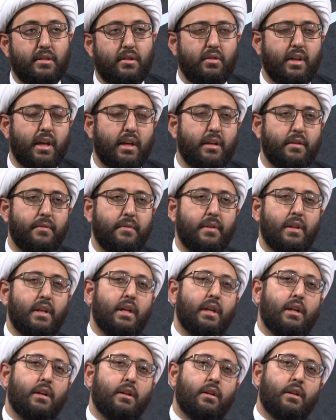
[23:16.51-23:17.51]
Okay,
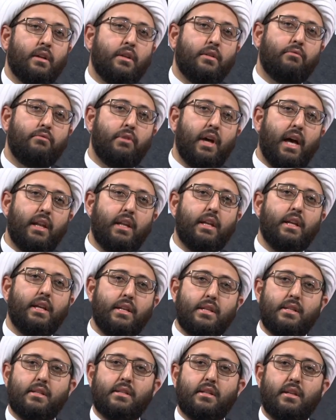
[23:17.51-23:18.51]
that
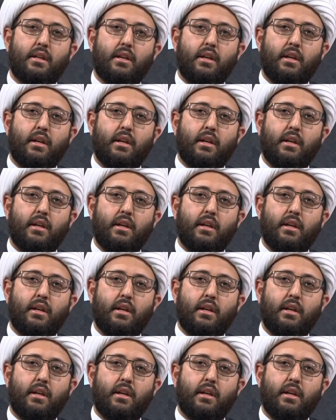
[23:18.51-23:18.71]
is